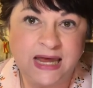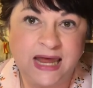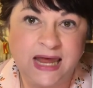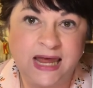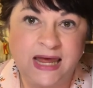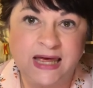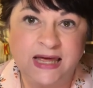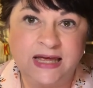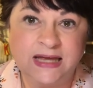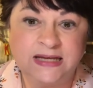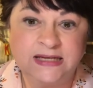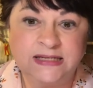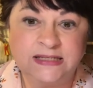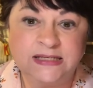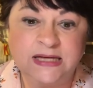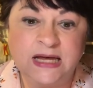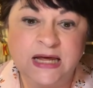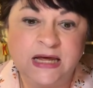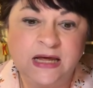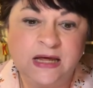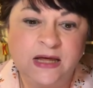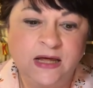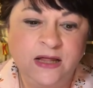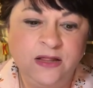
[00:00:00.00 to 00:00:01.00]
And
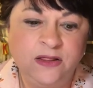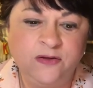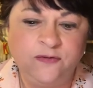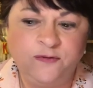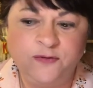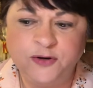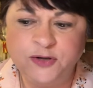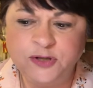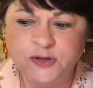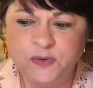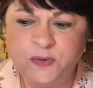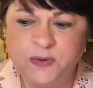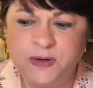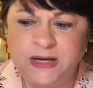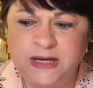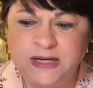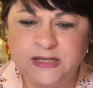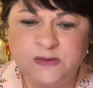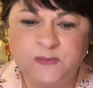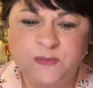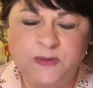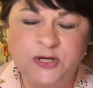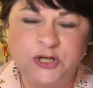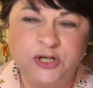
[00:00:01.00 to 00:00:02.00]
the first one
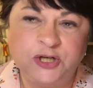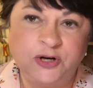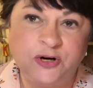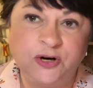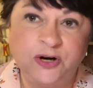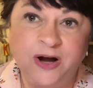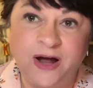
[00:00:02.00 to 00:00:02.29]
is be sure